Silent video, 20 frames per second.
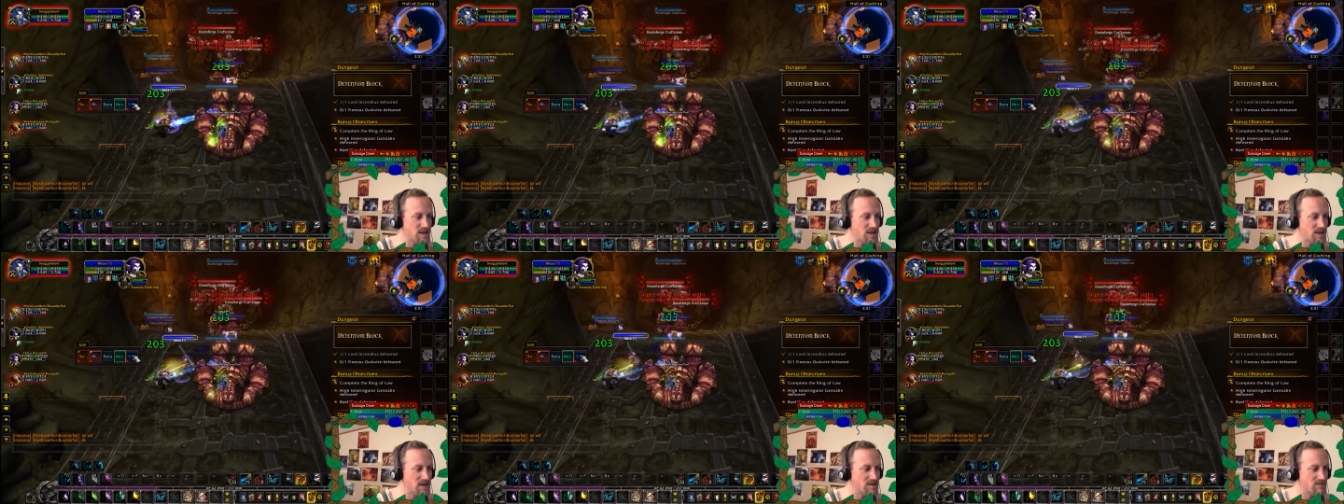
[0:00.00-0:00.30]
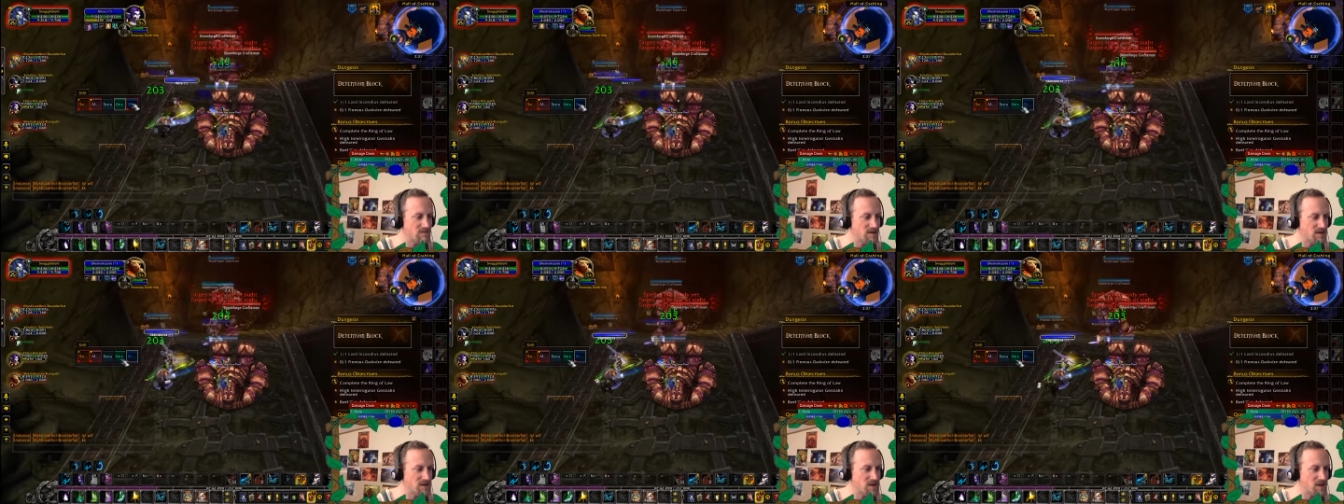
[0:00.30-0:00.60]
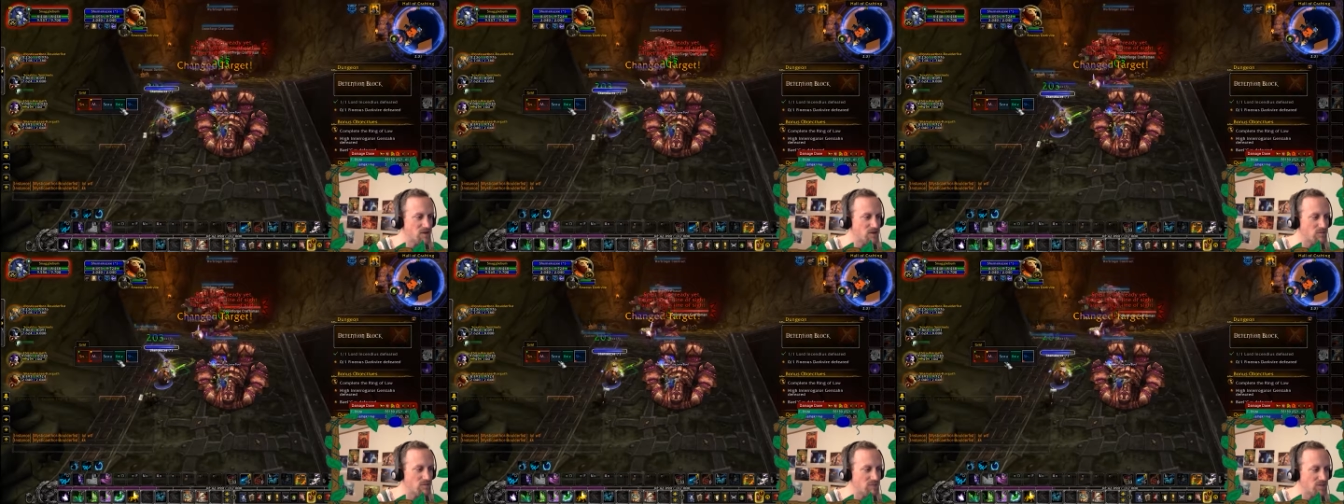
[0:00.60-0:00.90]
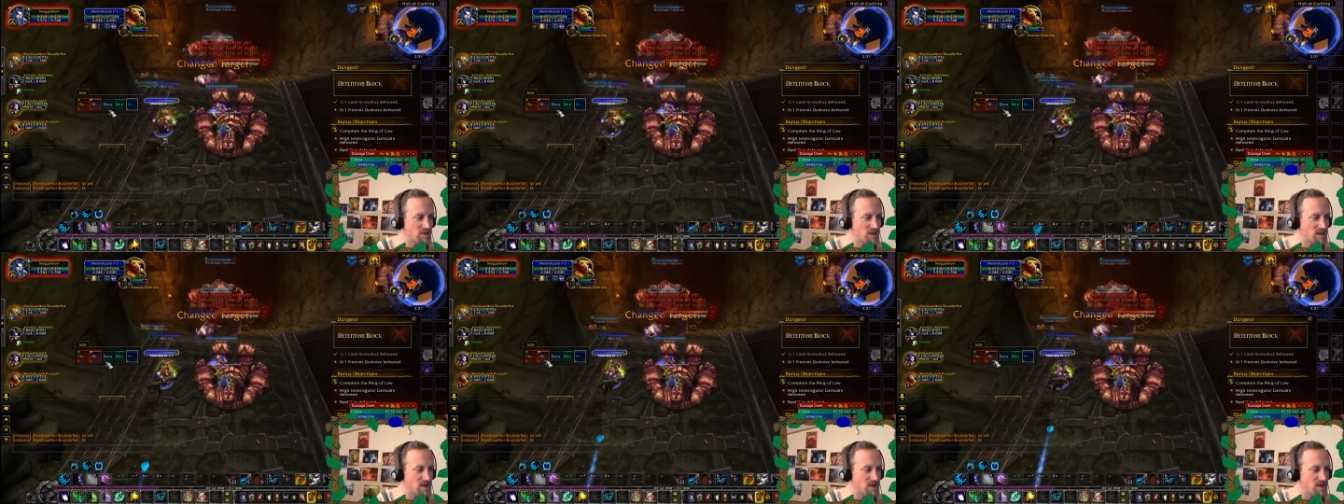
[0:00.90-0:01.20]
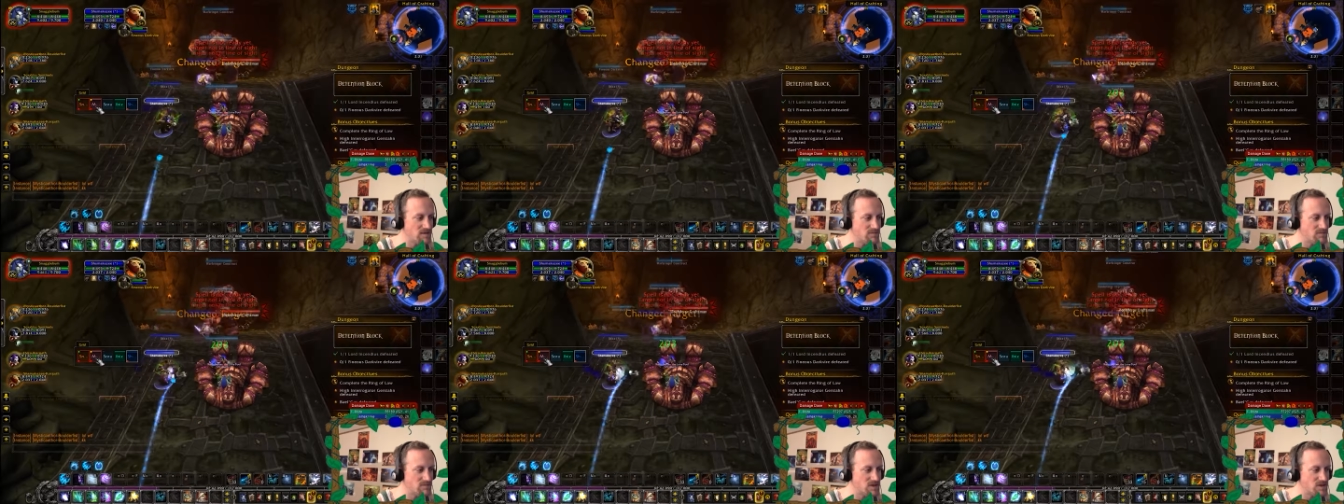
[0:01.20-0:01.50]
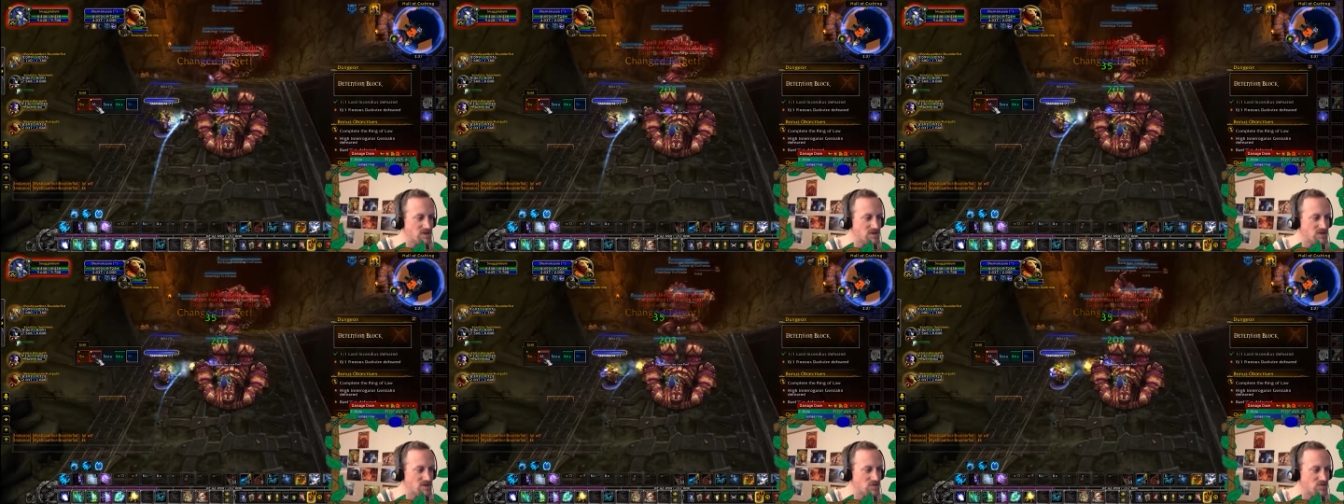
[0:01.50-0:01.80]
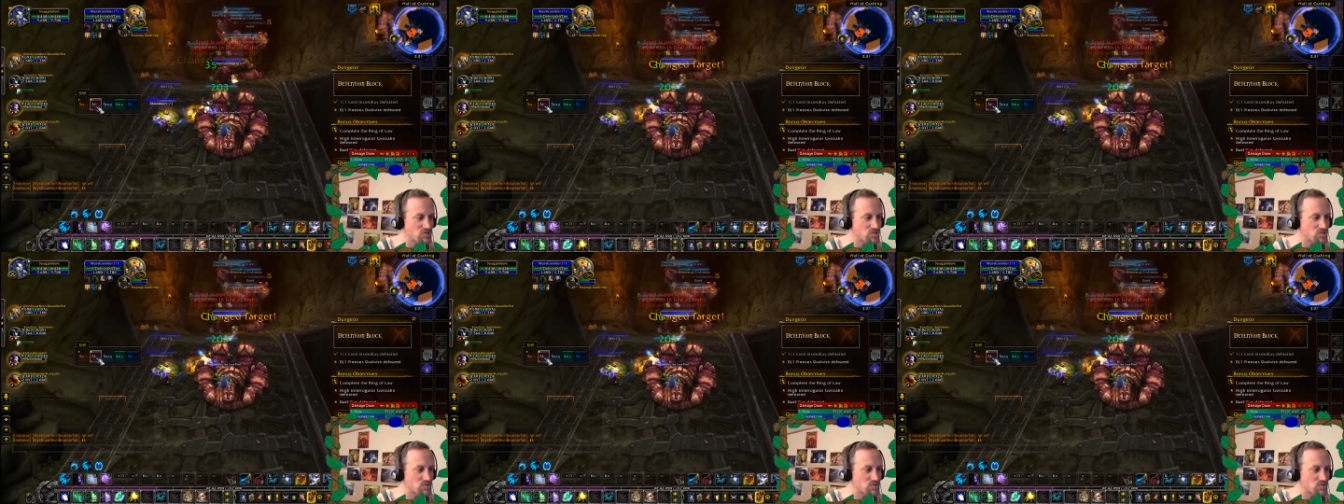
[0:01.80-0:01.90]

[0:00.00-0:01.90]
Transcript: And if you don't believe me, just